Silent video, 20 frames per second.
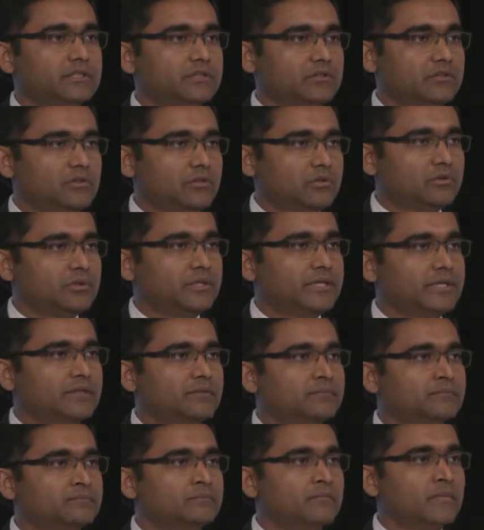
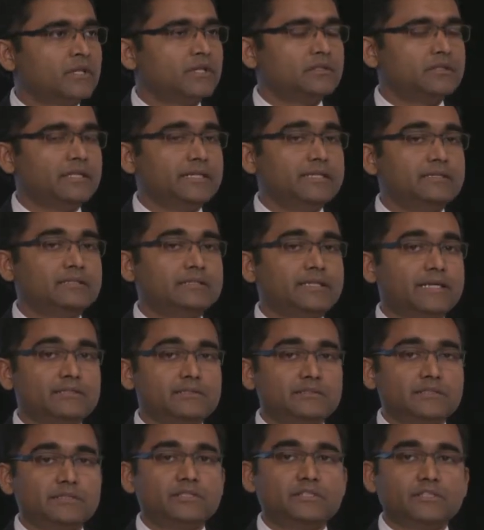including the
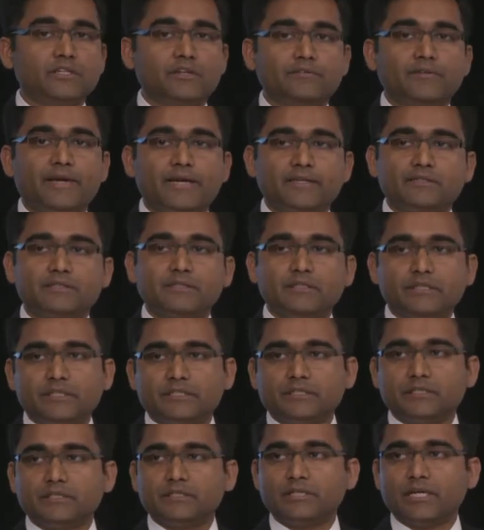intensity of
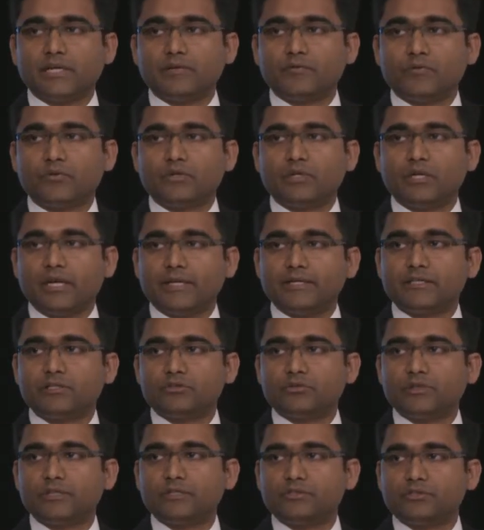vaccination that we would like
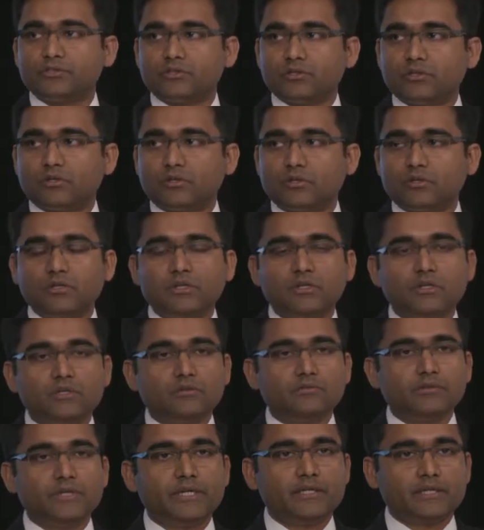to ensure
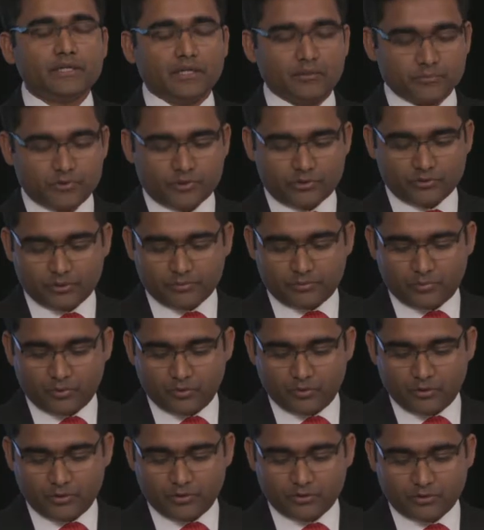when it comes to the
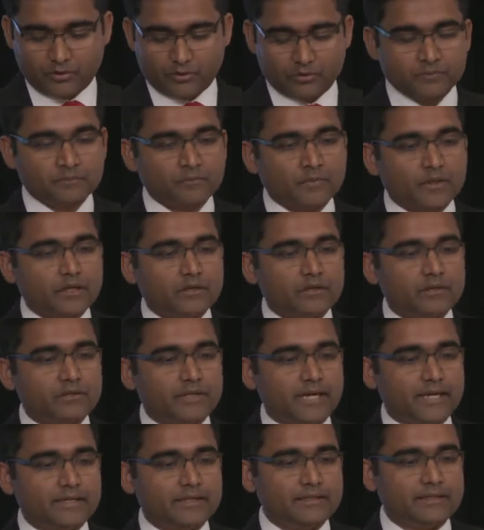polio
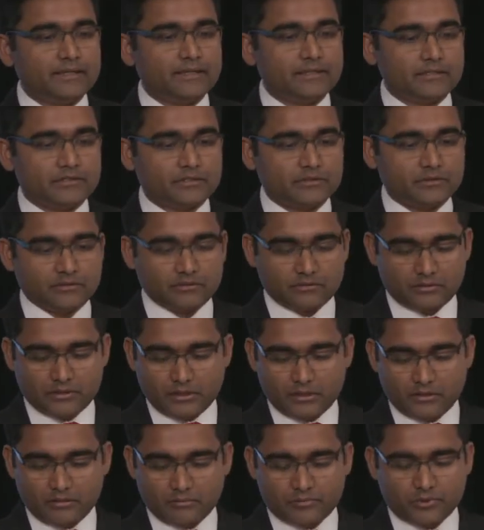eradication
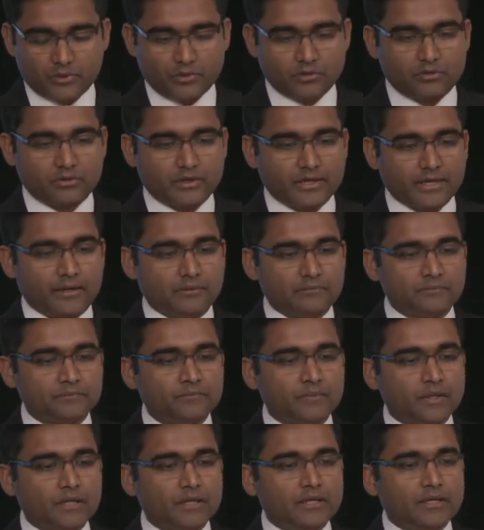program.
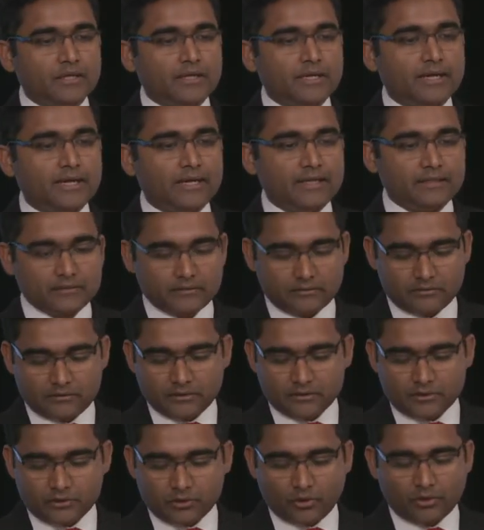And
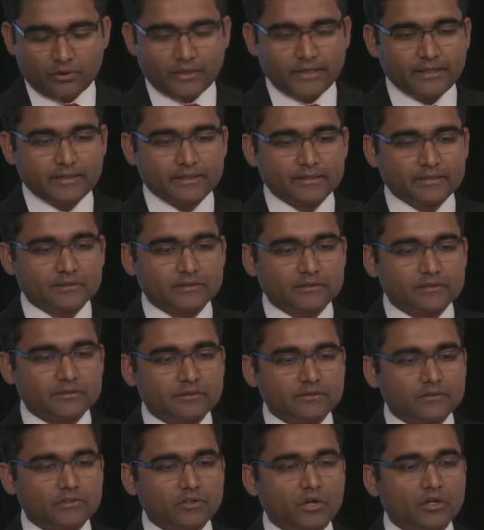the story
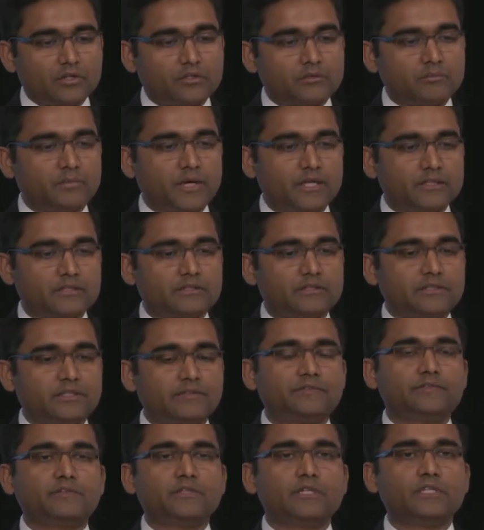is not much
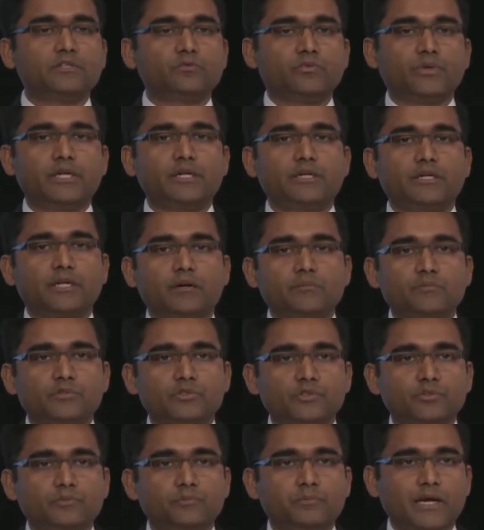different when it comes
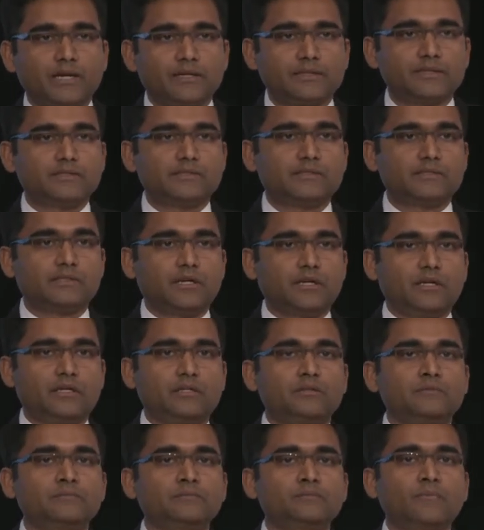to
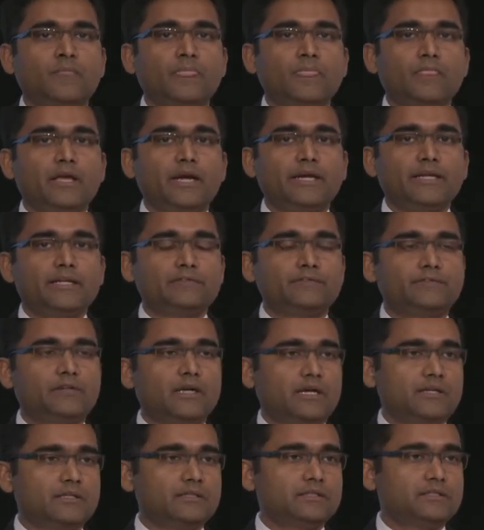Pakistan and
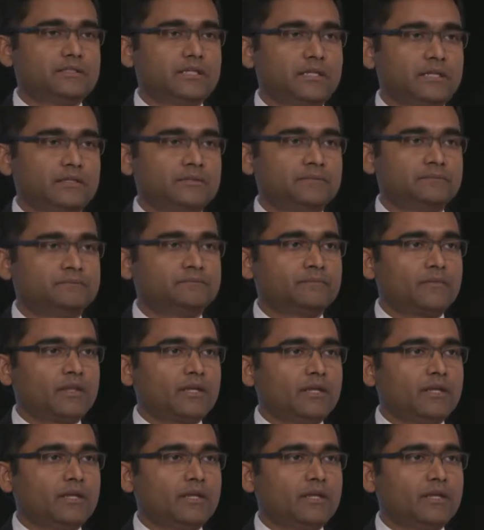Afghanistan.